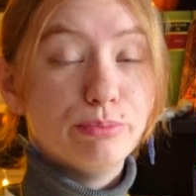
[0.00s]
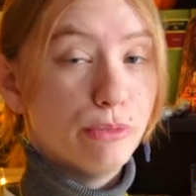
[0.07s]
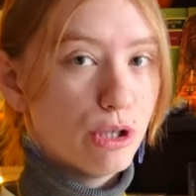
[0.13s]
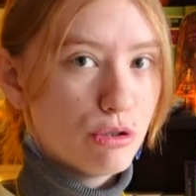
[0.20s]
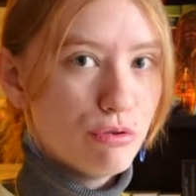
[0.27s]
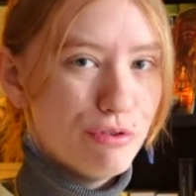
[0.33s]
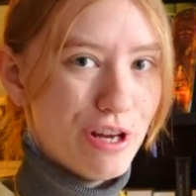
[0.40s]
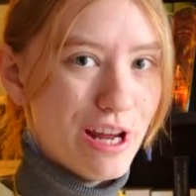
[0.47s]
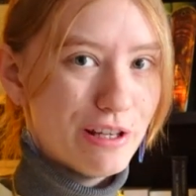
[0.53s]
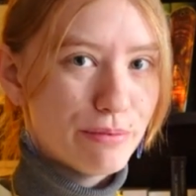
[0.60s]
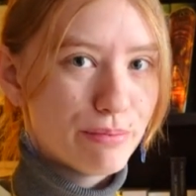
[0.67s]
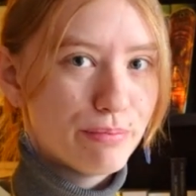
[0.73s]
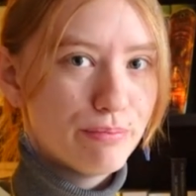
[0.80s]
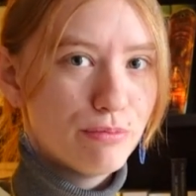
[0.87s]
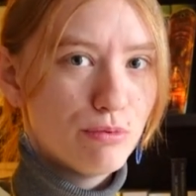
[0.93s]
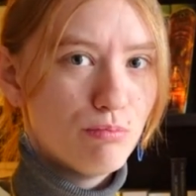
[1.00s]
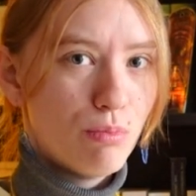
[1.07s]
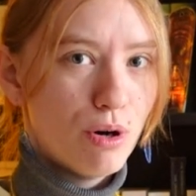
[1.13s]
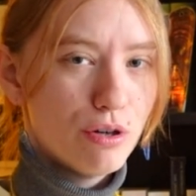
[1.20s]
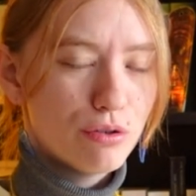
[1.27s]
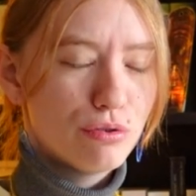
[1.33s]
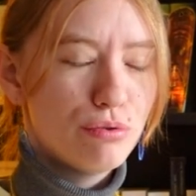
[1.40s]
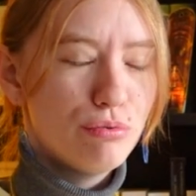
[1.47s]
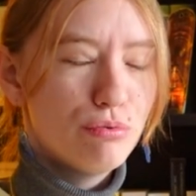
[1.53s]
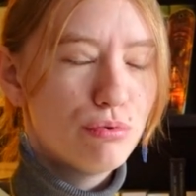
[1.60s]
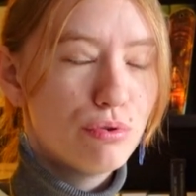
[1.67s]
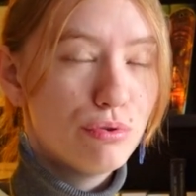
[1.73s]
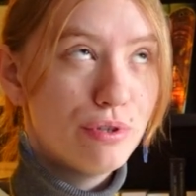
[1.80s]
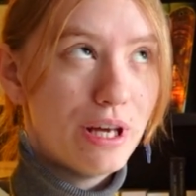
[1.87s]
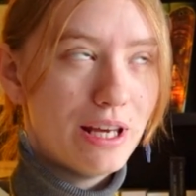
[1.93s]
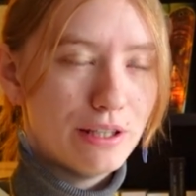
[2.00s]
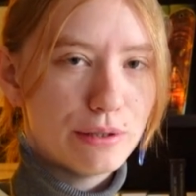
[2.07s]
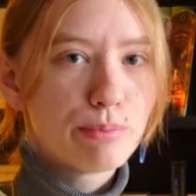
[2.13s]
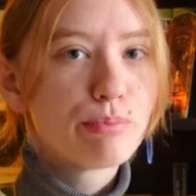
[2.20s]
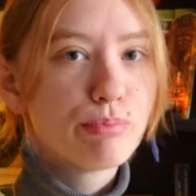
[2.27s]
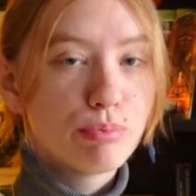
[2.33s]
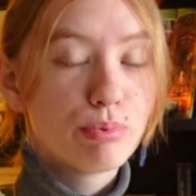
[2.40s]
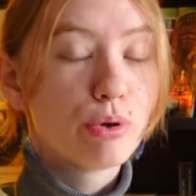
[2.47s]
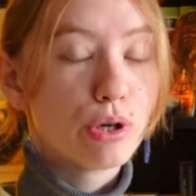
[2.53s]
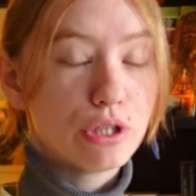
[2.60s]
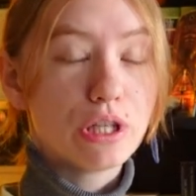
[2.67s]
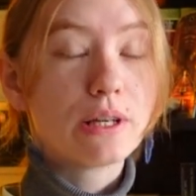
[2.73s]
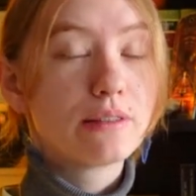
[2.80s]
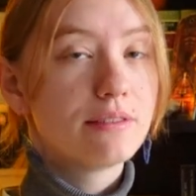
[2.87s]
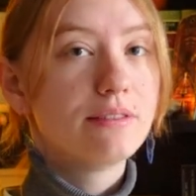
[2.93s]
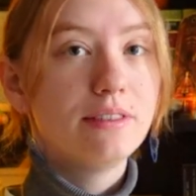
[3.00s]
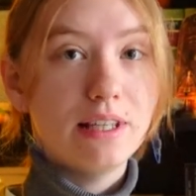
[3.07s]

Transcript: more to today's project.